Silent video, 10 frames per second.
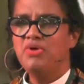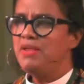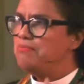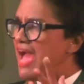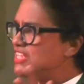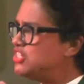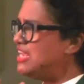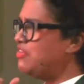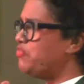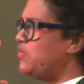But
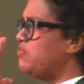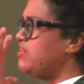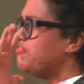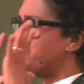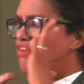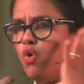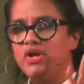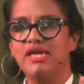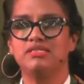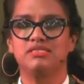imagine if we
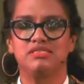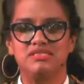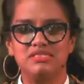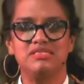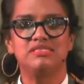refocused